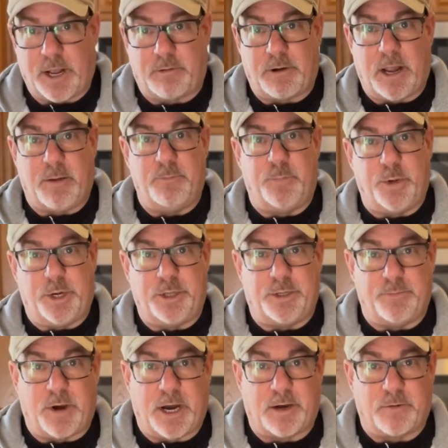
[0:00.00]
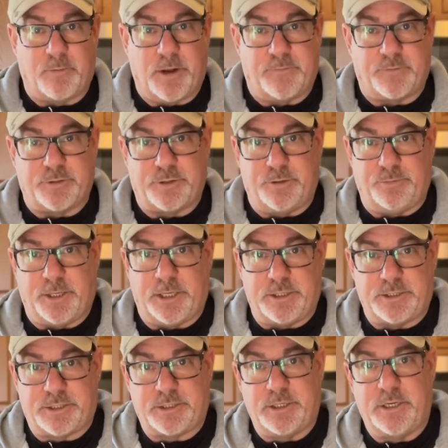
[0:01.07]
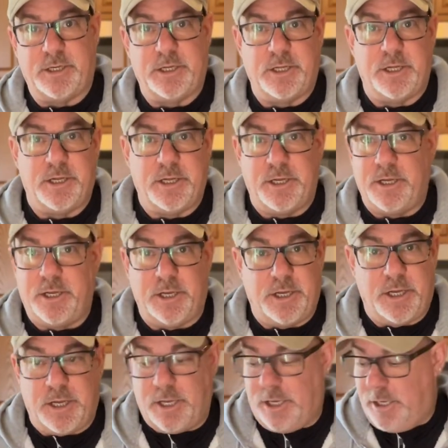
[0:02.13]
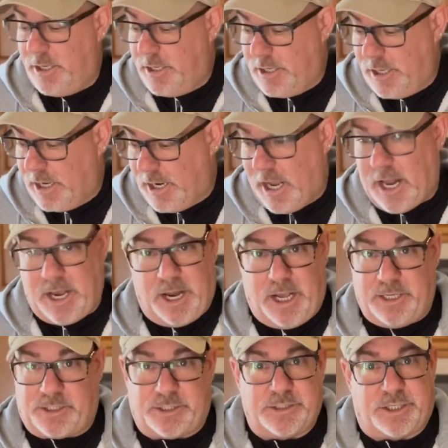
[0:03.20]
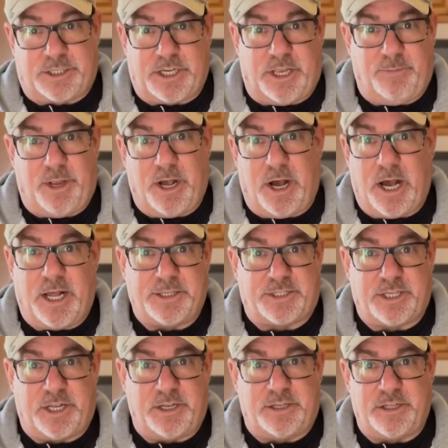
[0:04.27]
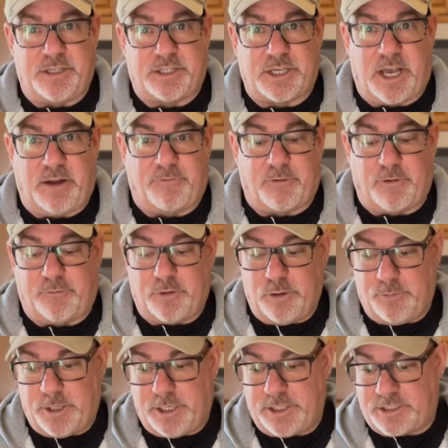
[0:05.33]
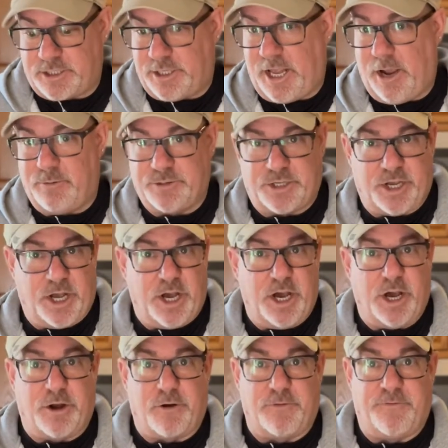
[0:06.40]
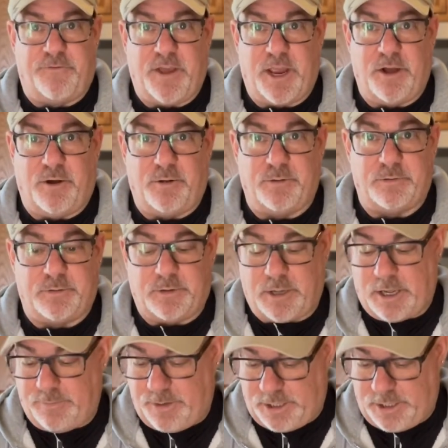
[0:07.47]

wrap, put it in the microwave for 2 minutes. It got nice and steamy hot, set it to the side for a few minutes, and that was an utter fail. I mean,